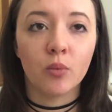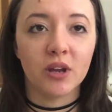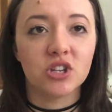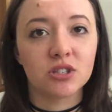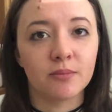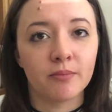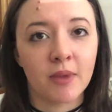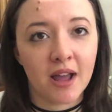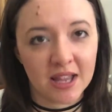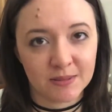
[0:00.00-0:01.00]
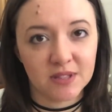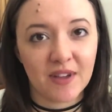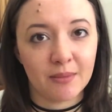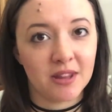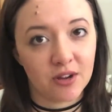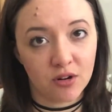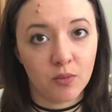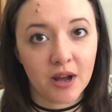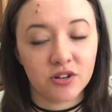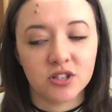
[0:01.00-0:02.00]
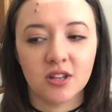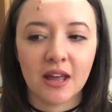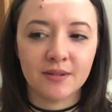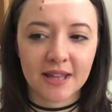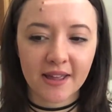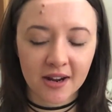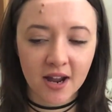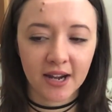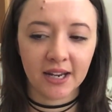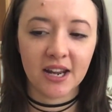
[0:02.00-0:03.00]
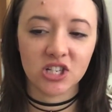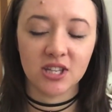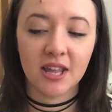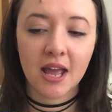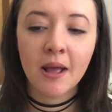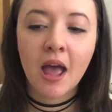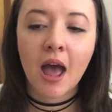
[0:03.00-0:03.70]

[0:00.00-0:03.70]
which my husband's family, they're all Welsh, so there was that kind of connection there.